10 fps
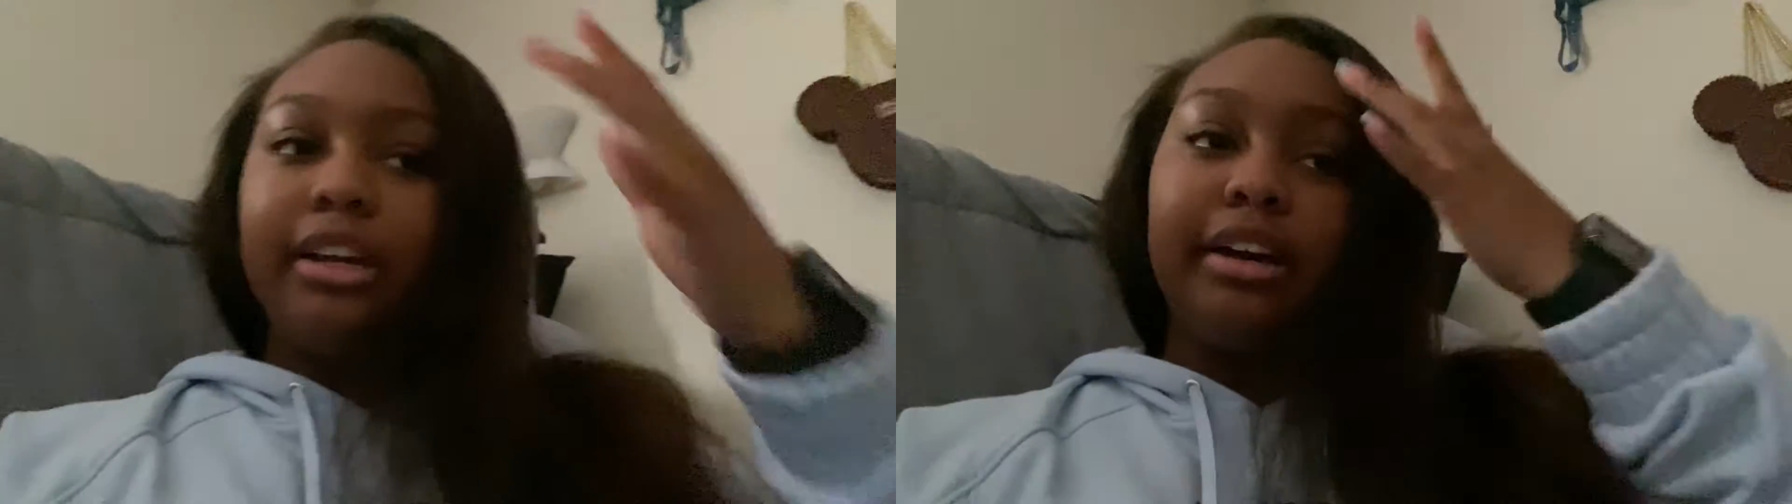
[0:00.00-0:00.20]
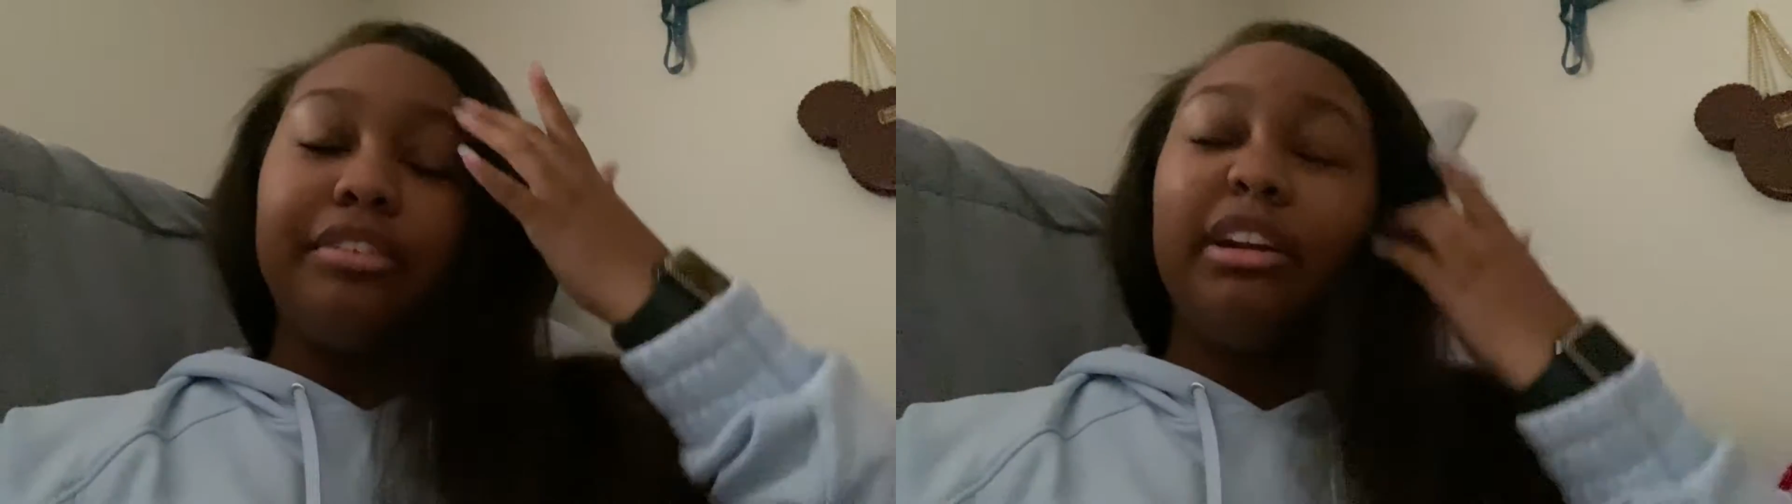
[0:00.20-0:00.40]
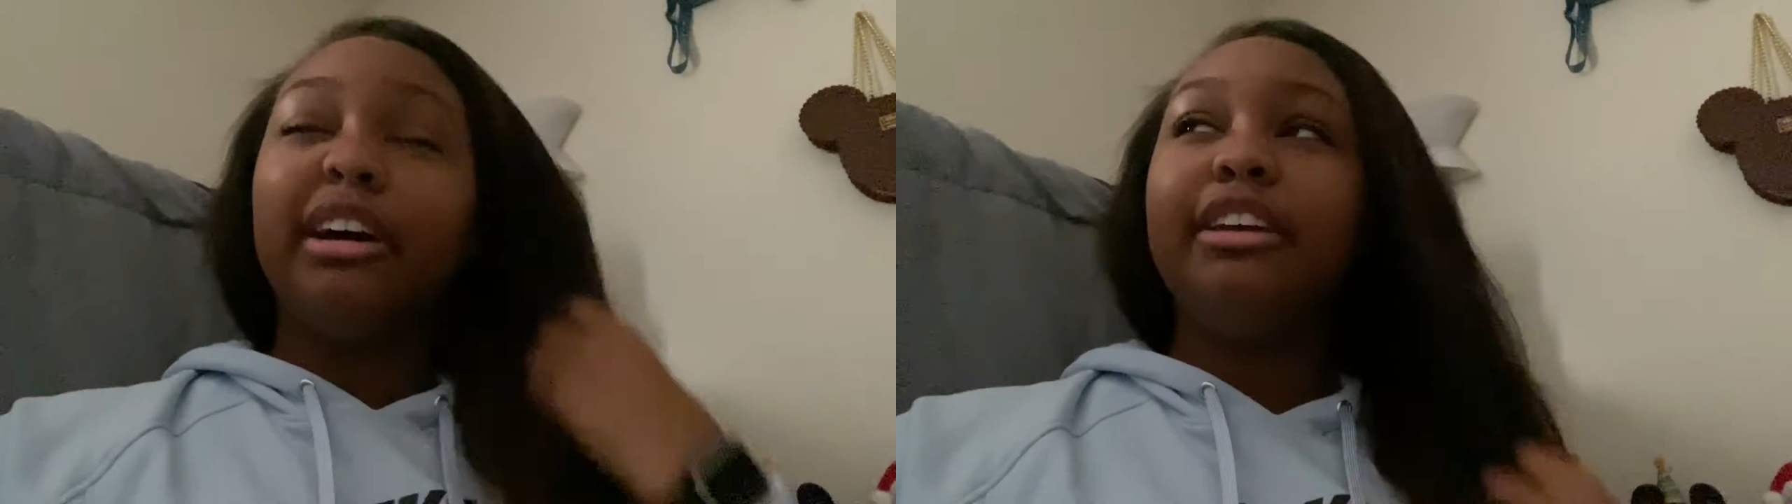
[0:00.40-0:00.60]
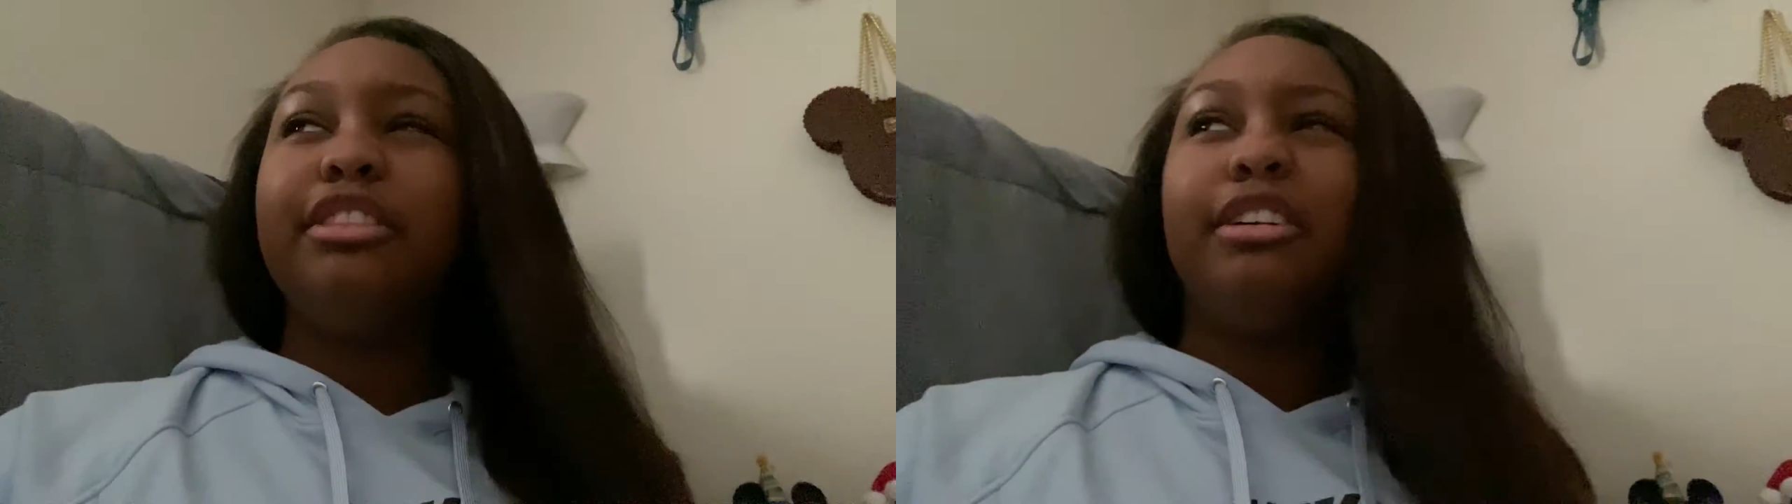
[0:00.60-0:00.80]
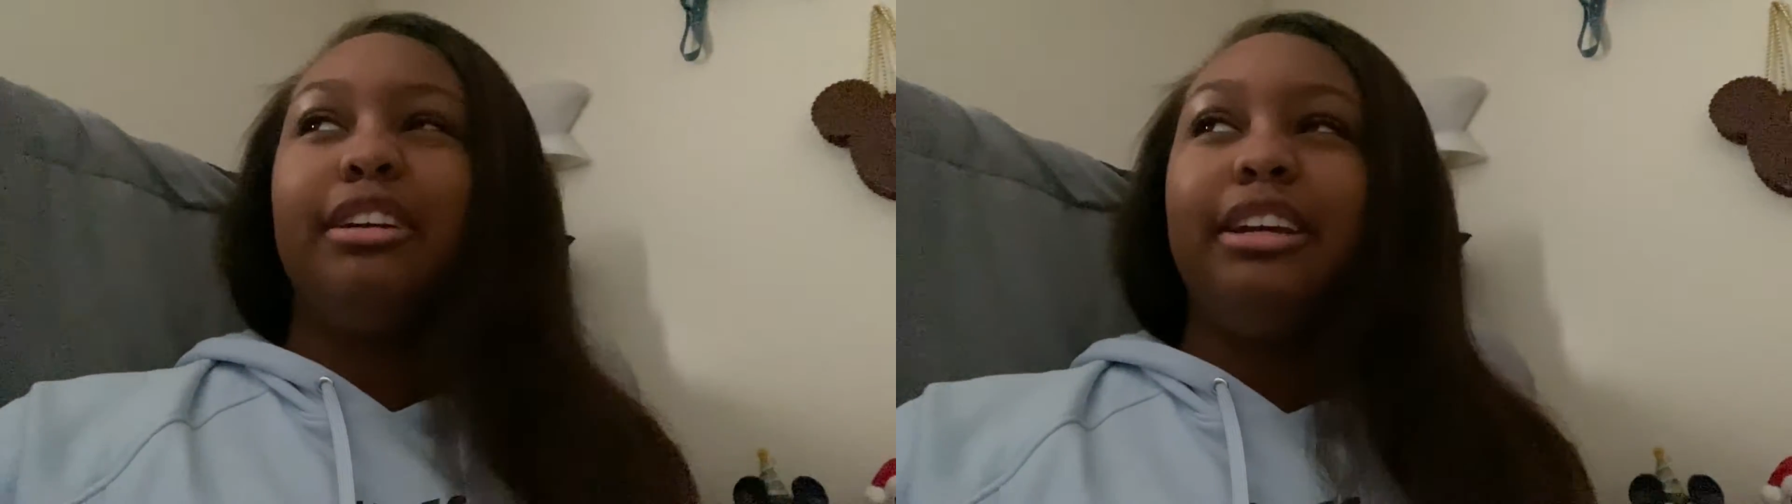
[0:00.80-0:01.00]
I have a
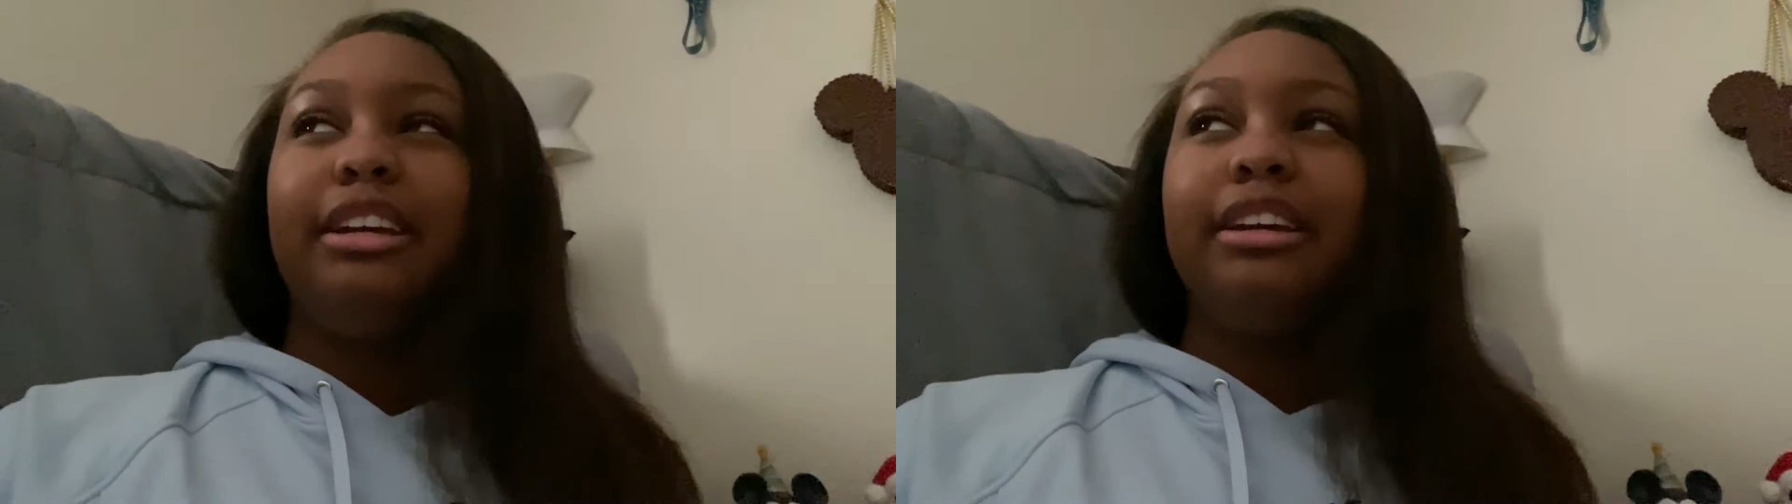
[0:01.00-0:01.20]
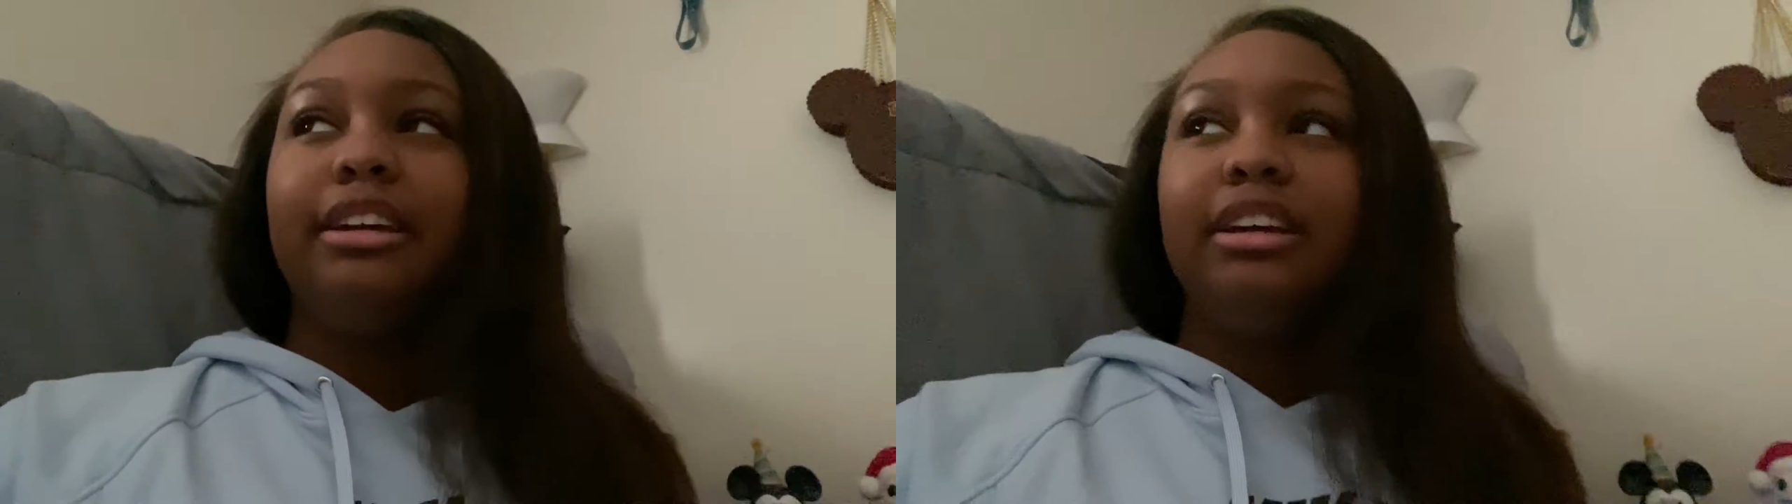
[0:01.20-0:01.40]
9:30,